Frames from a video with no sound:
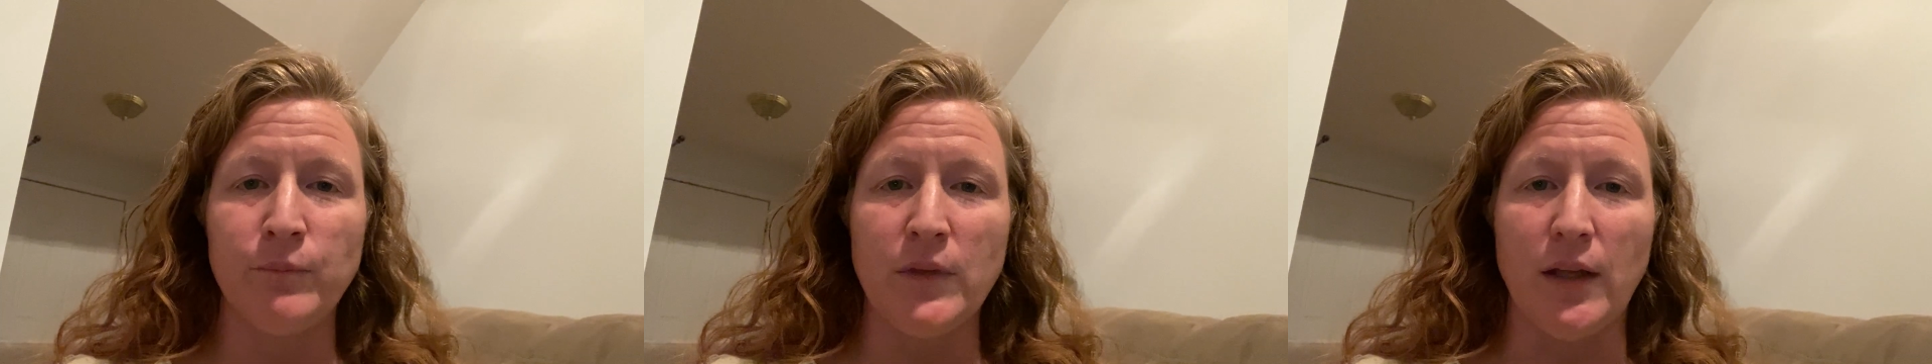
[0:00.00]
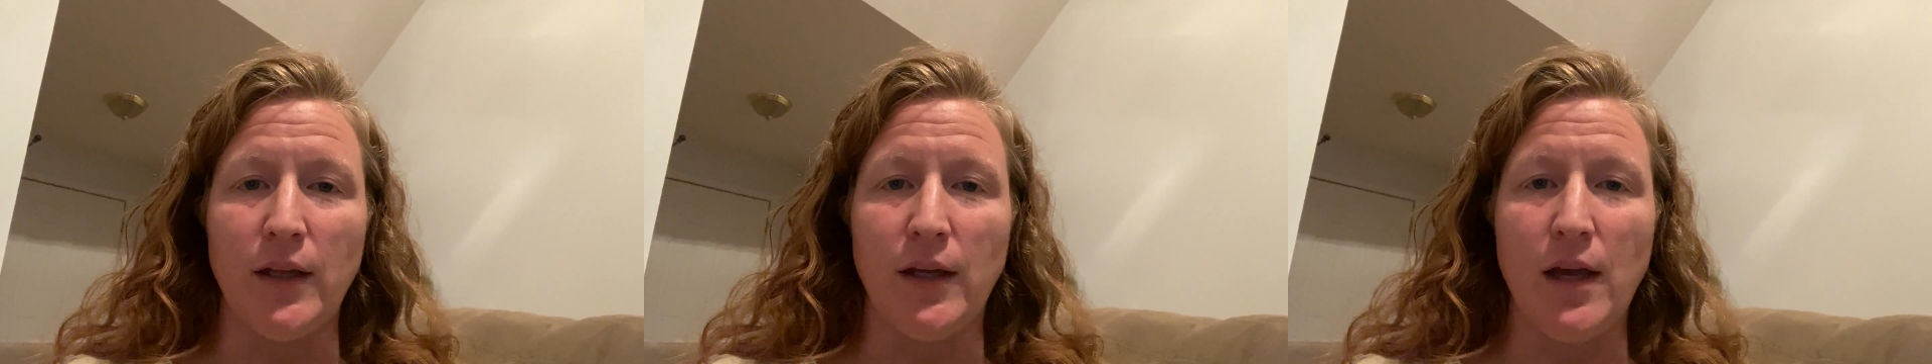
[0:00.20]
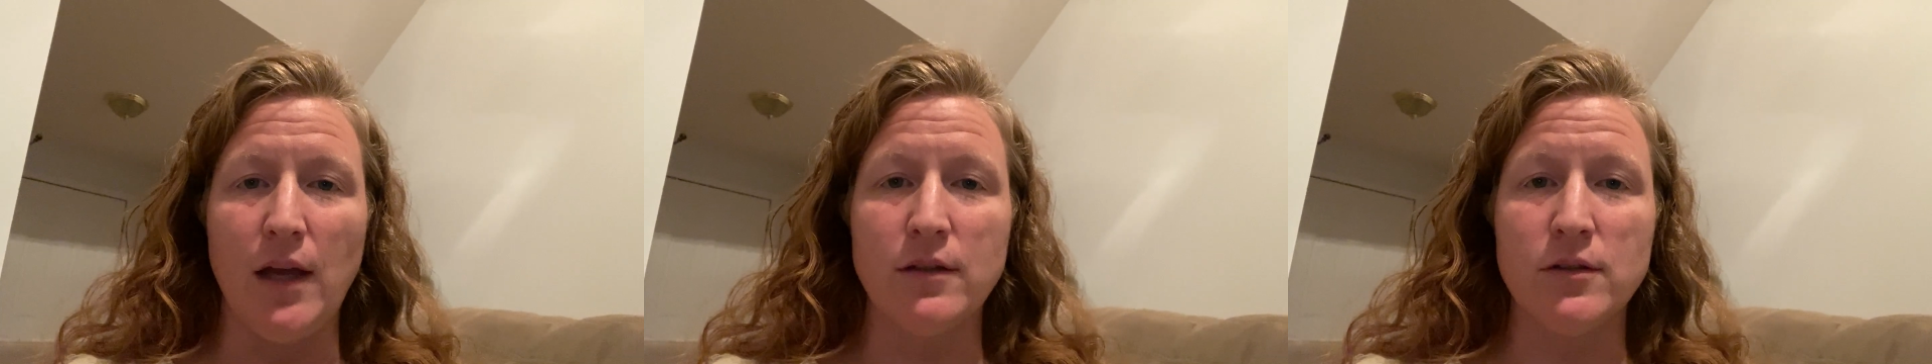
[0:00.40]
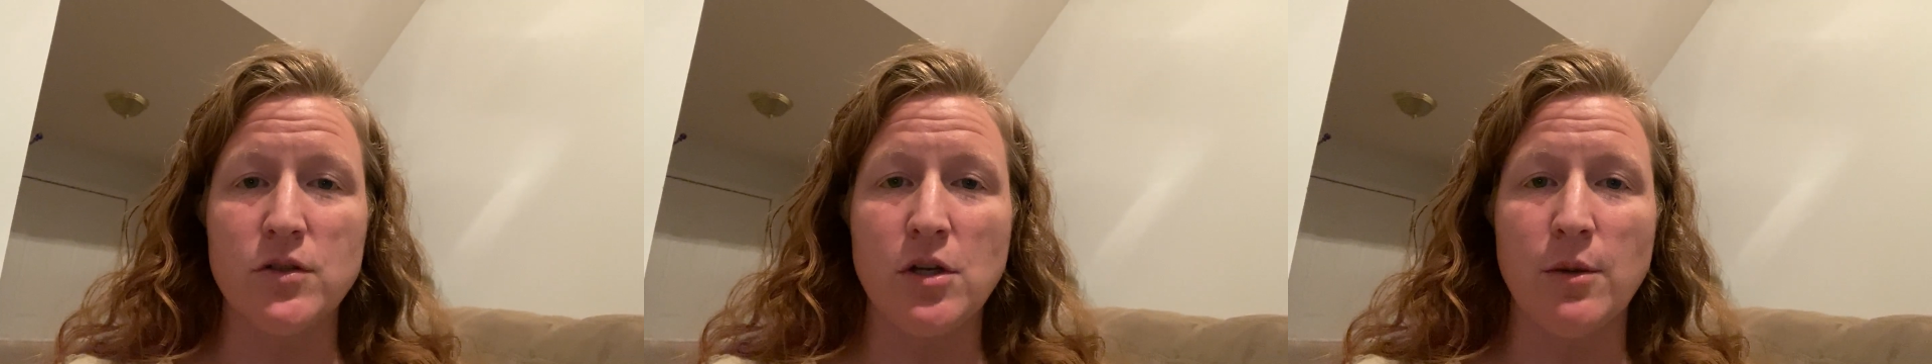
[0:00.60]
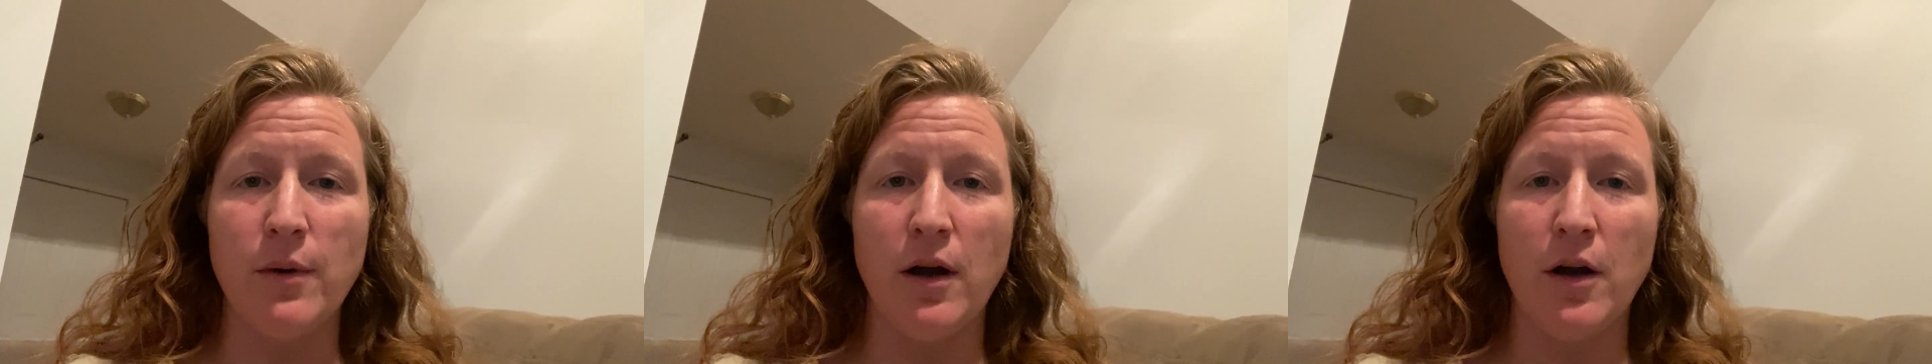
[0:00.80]
The ants
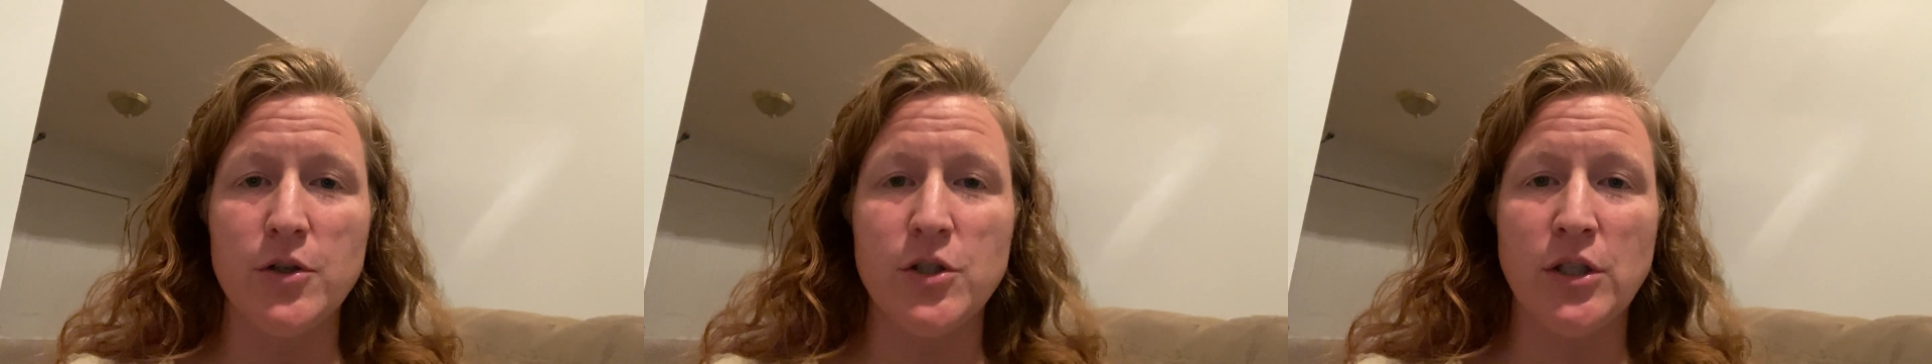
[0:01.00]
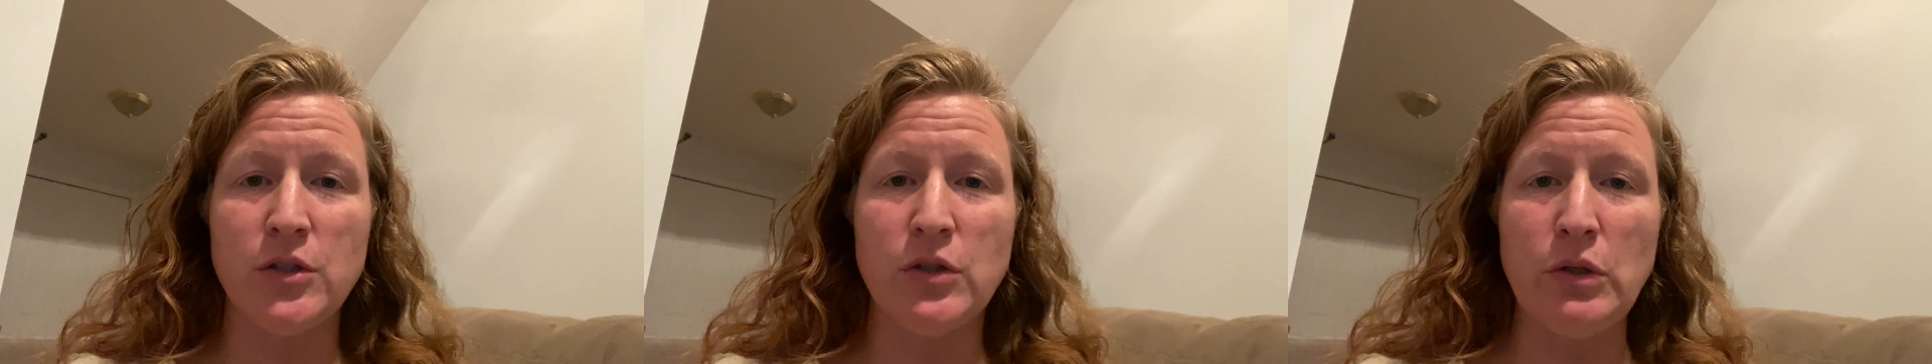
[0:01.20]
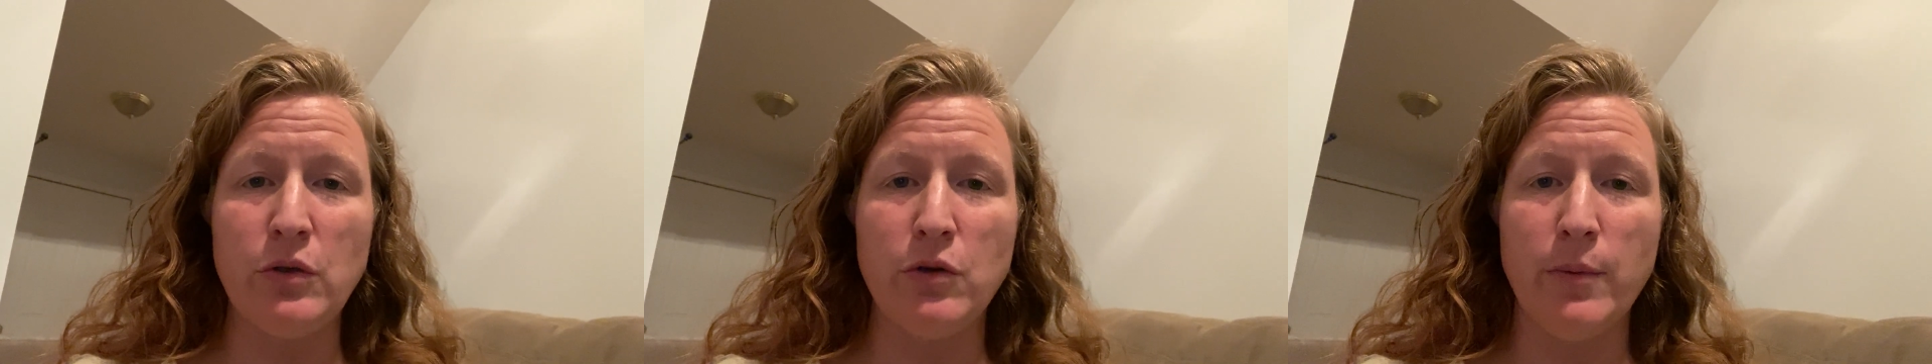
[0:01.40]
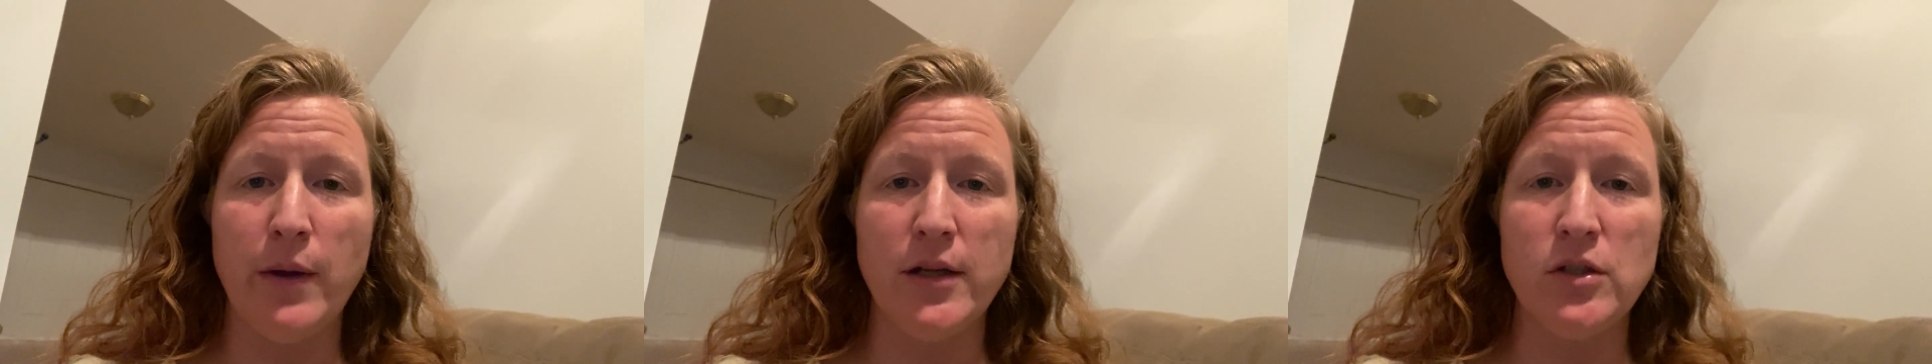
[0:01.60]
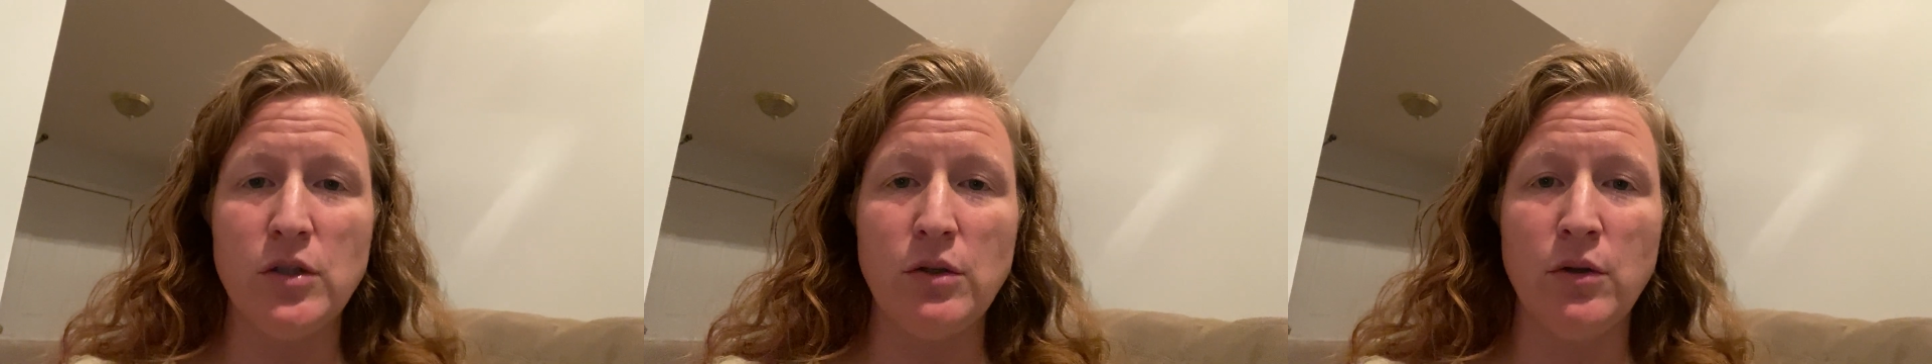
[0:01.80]
go marching two
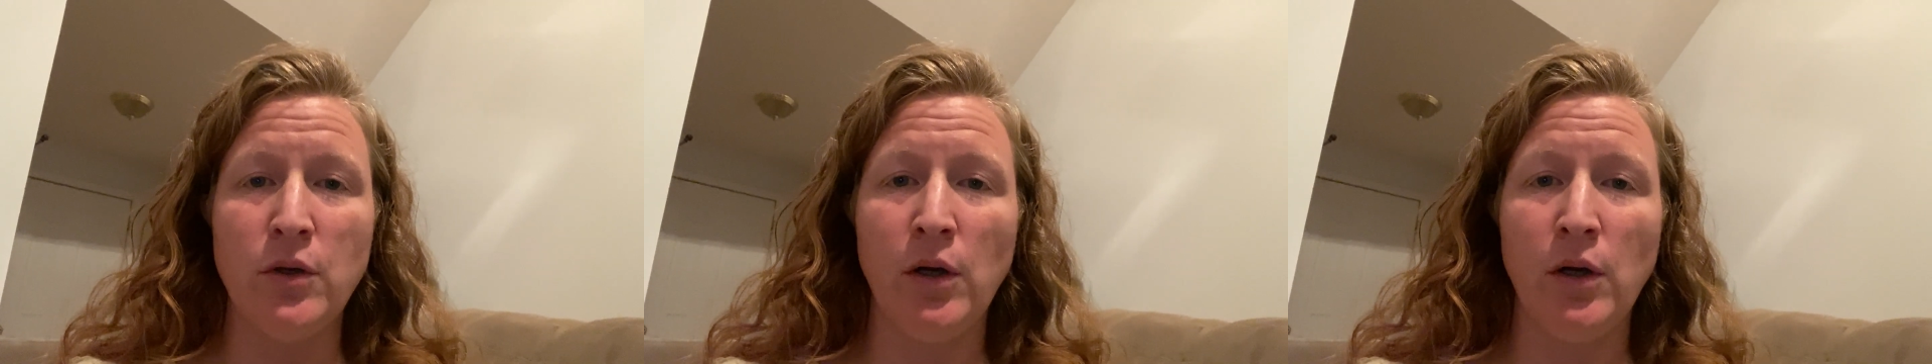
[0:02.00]
by two,